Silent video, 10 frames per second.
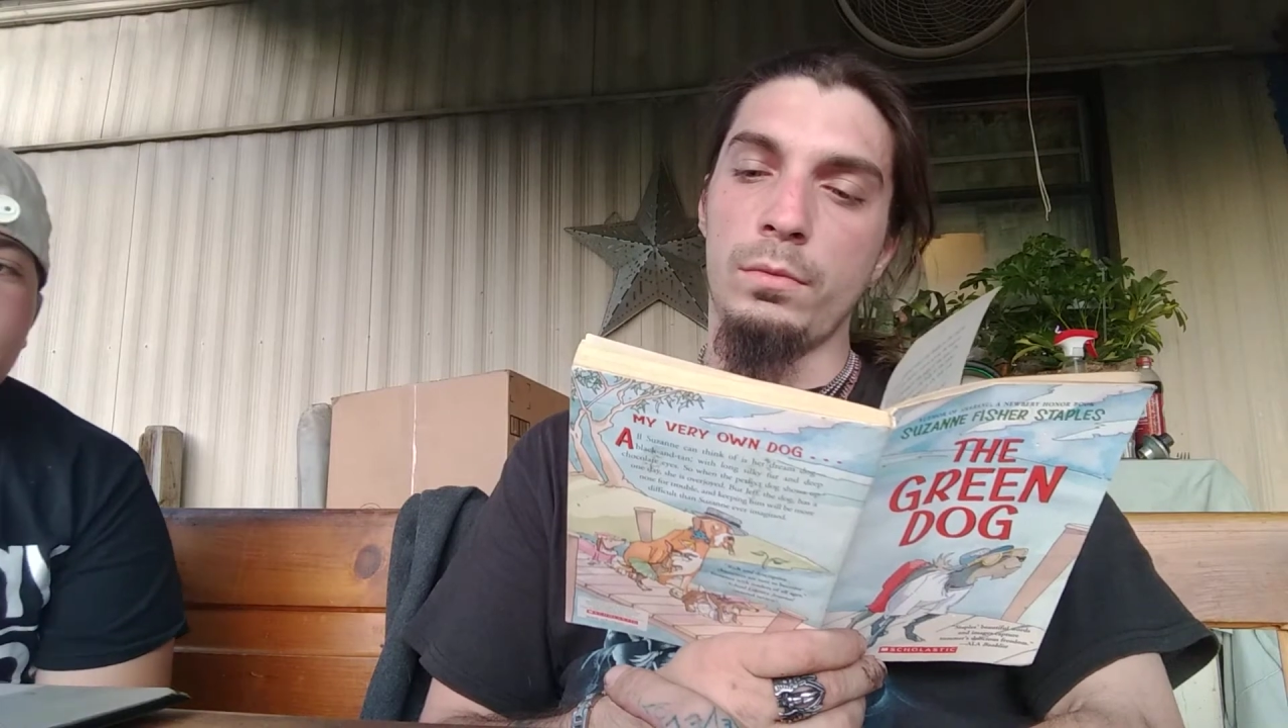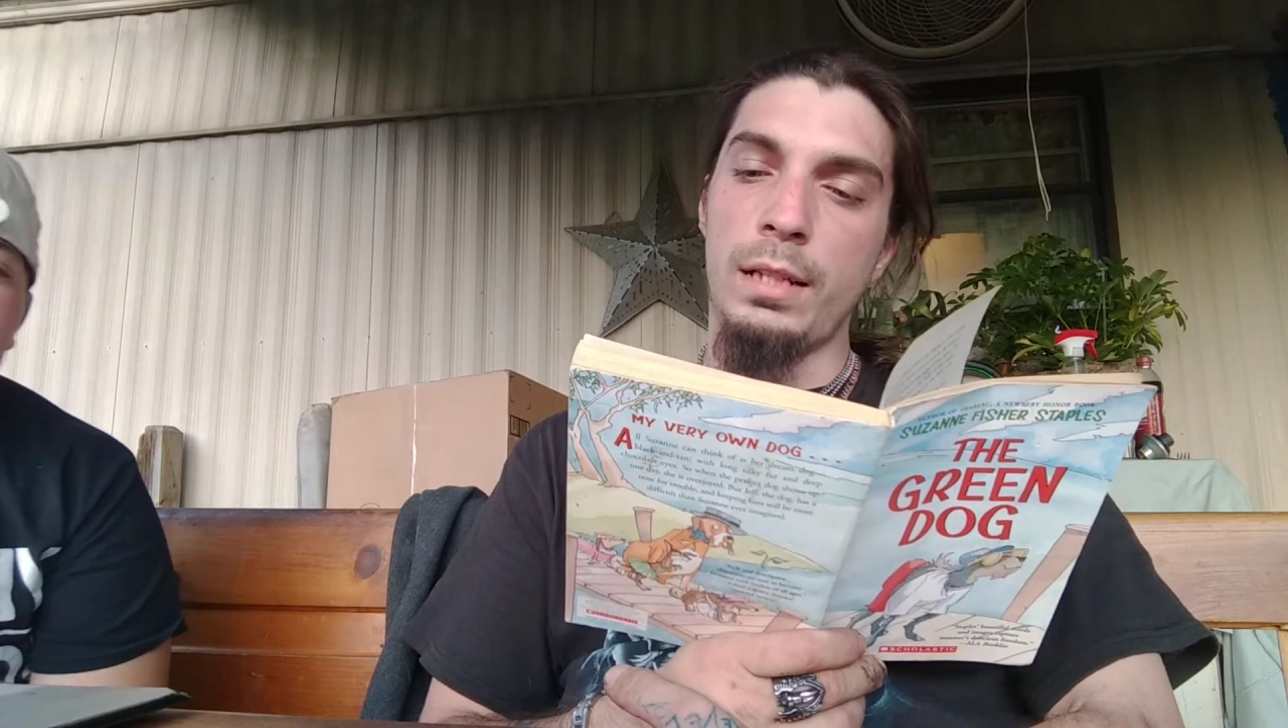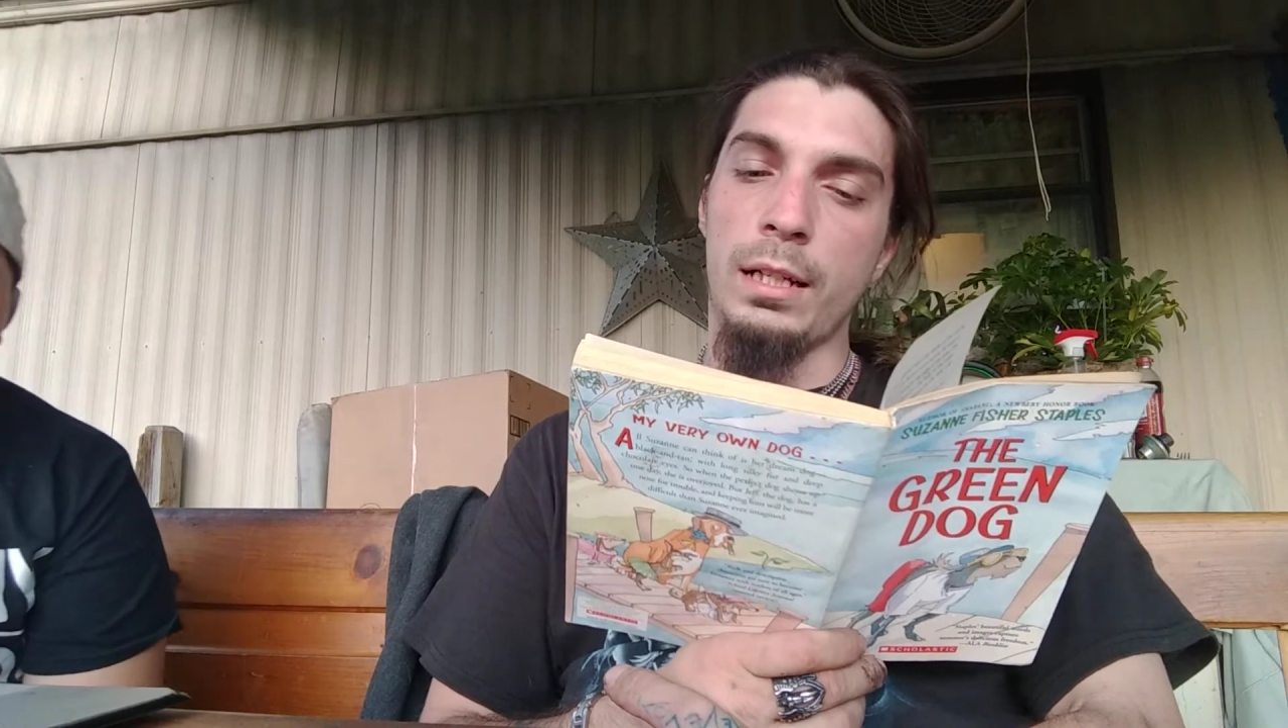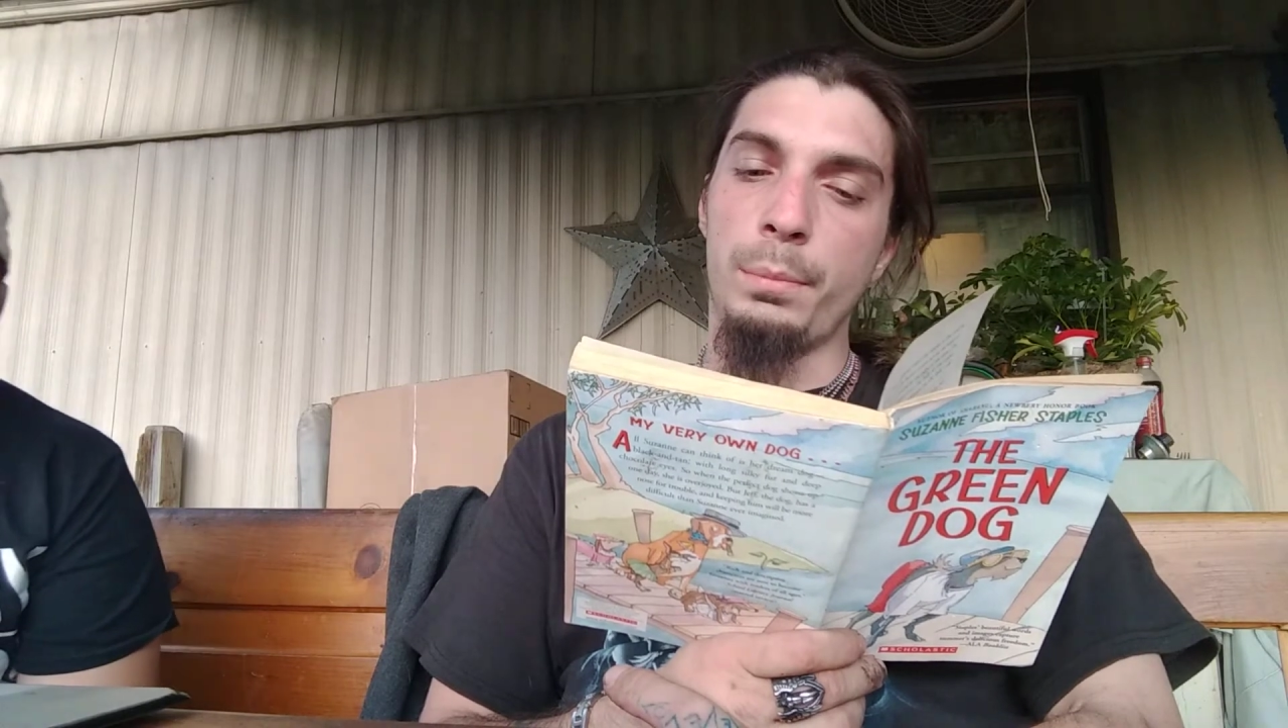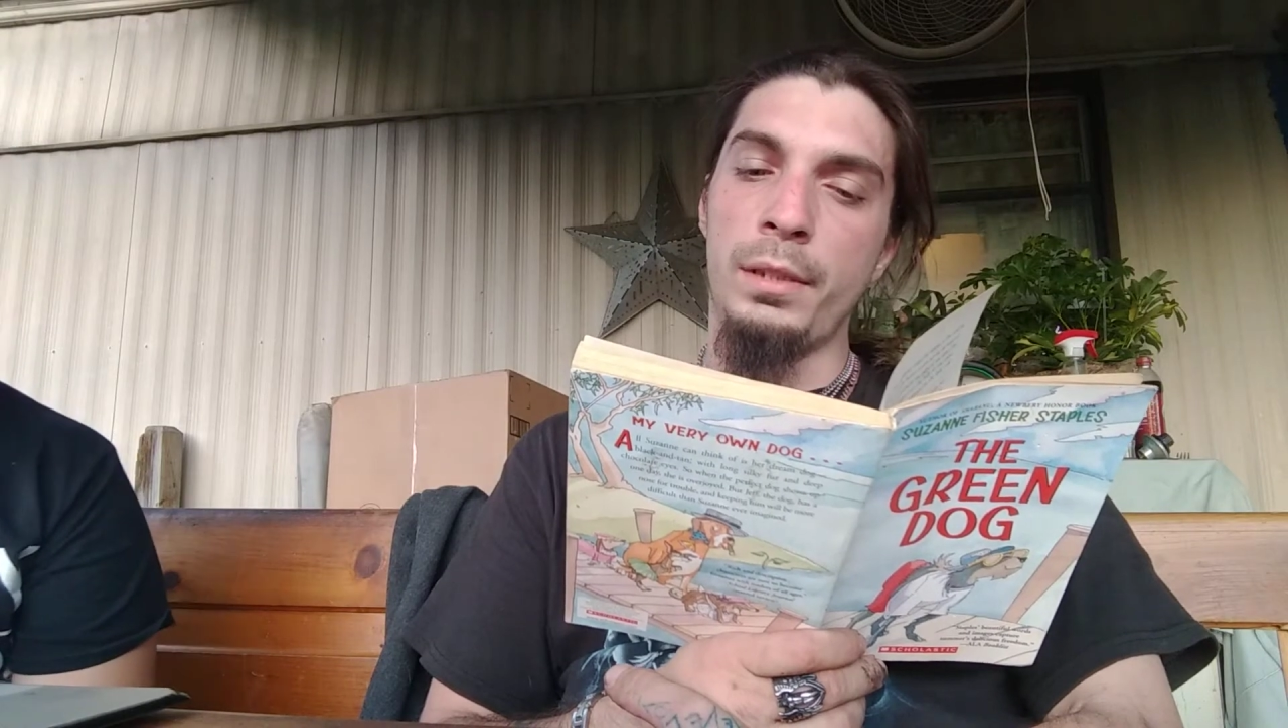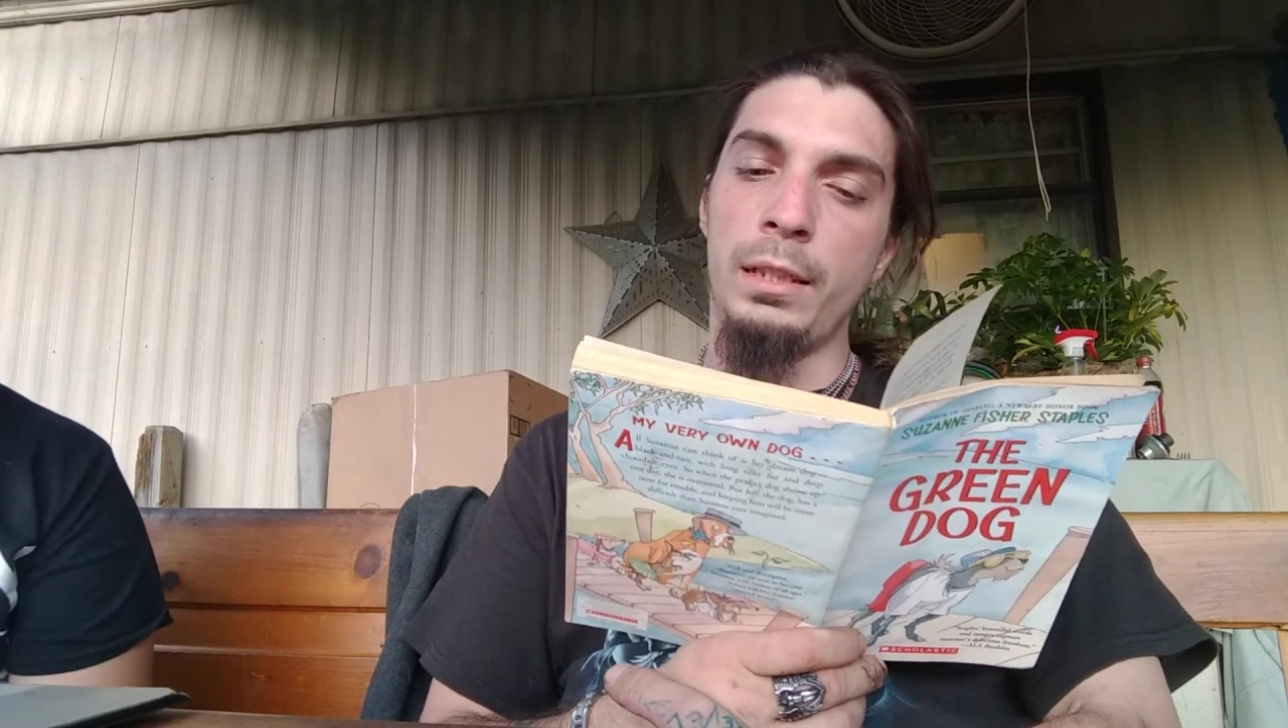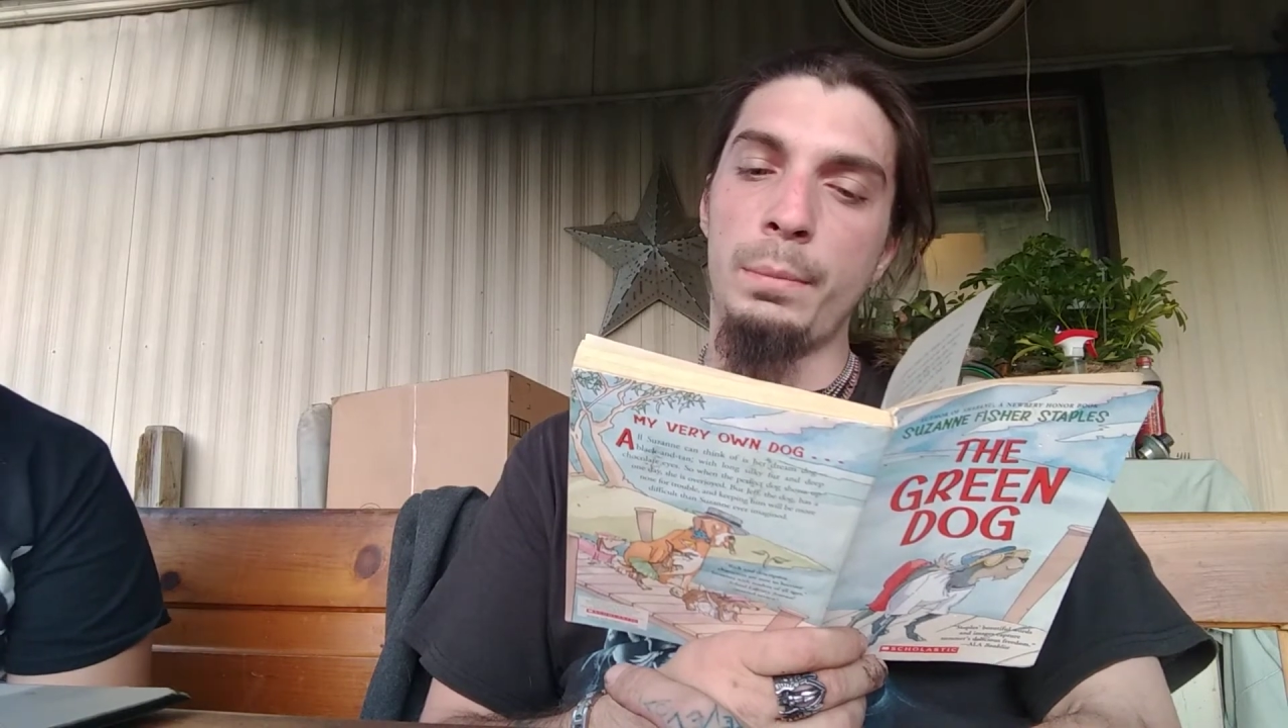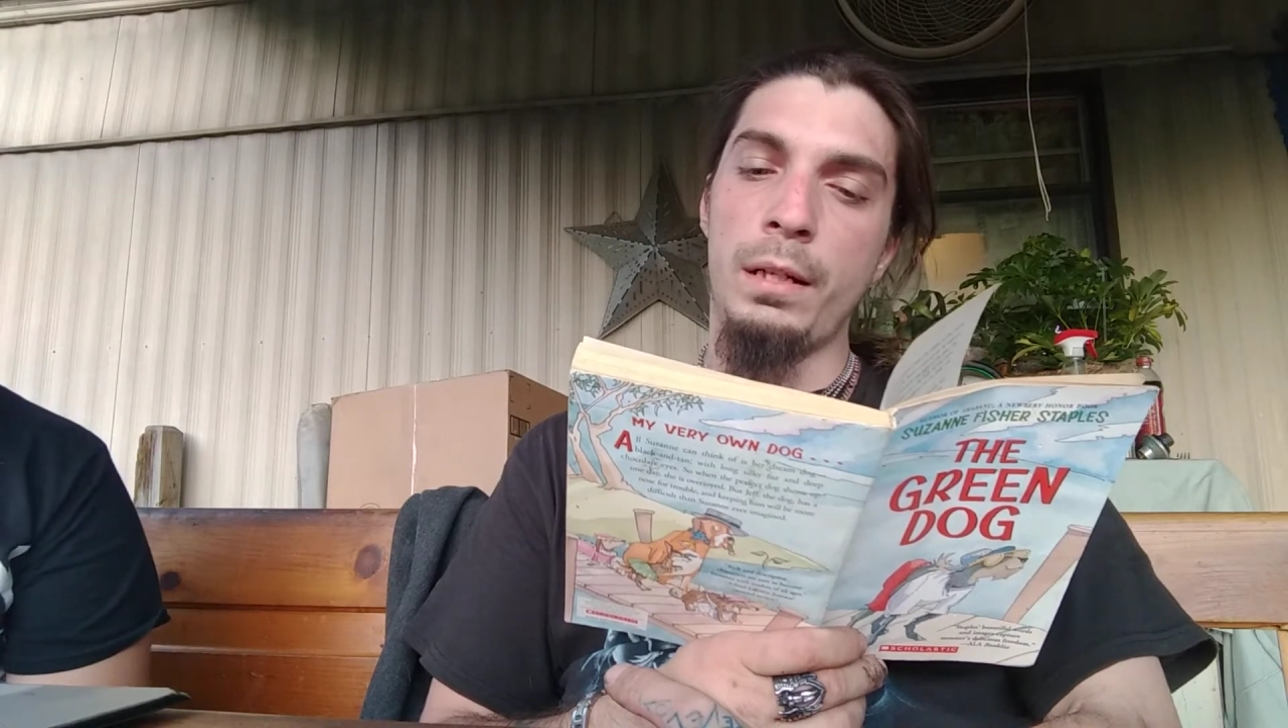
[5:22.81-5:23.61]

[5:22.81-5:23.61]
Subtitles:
when I complain